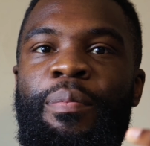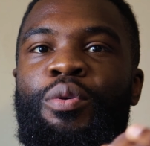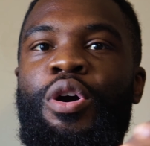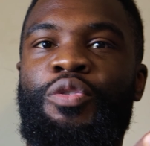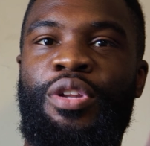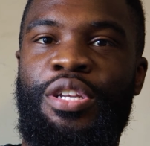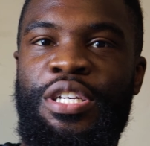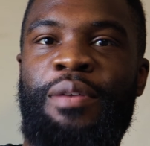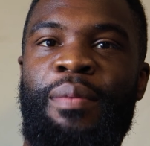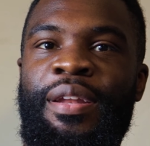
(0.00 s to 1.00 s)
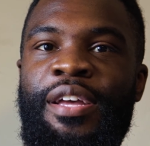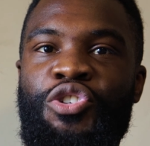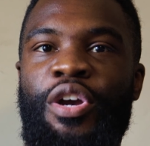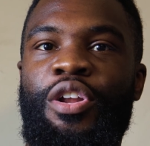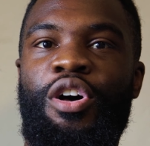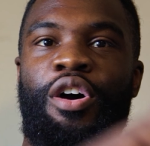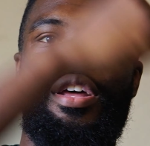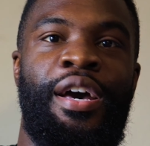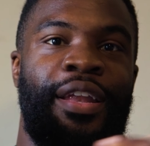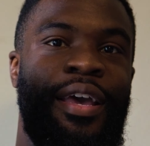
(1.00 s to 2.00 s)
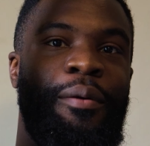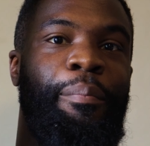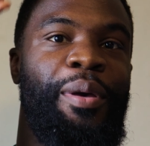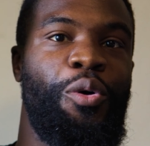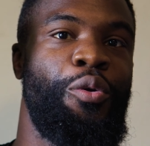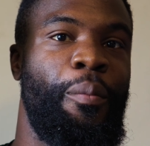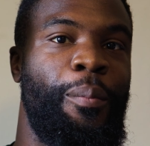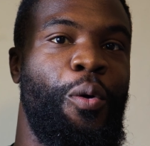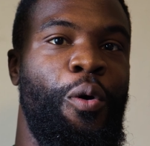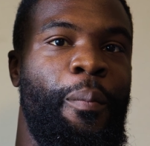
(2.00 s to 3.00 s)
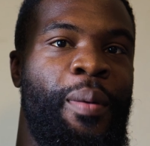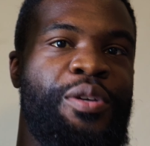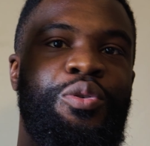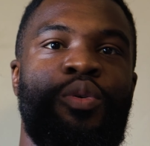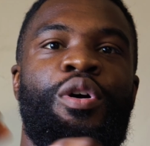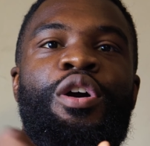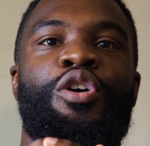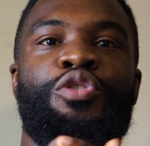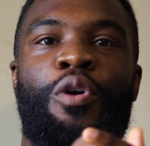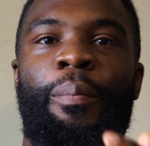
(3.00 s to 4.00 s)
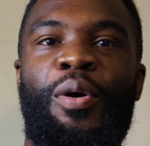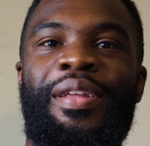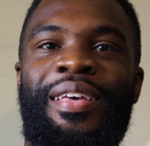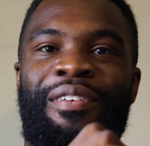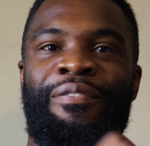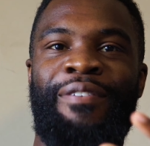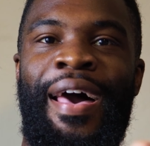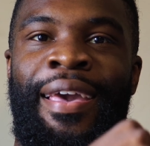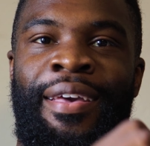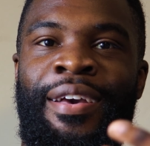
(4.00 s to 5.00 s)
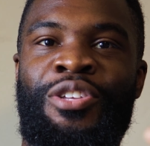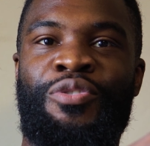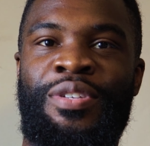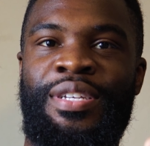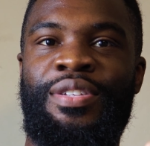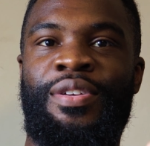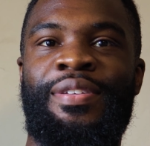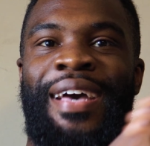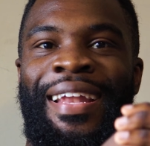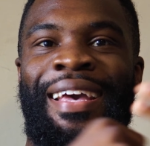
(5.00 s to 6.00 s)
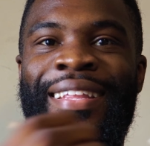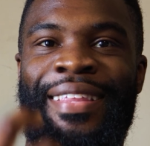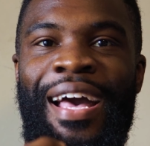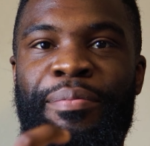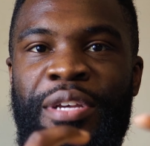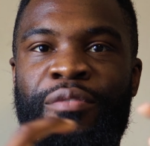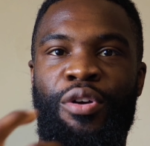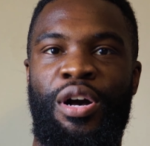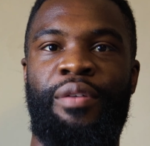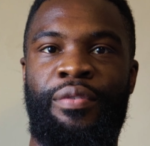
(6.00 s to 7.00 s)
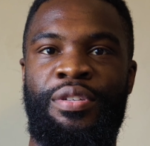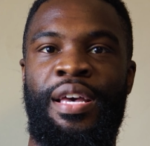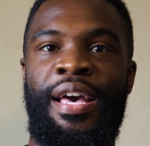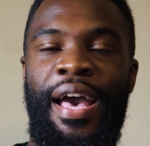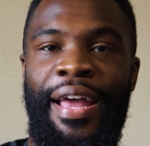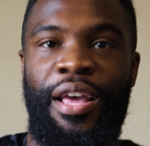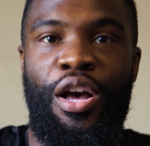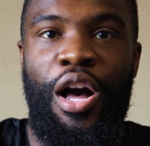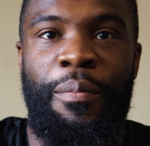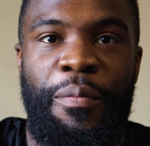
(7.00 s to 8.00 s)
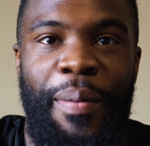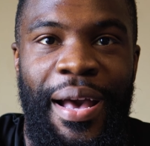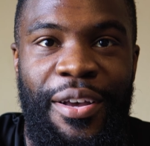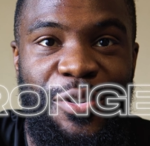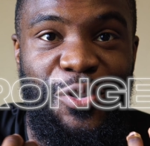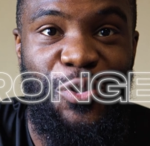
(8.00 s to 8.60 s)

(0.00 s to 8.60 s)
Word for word: people go to the gym and they train hard, they can build more muscle because your body is fighting against resistance and it adapts, it recovers, and it comes back.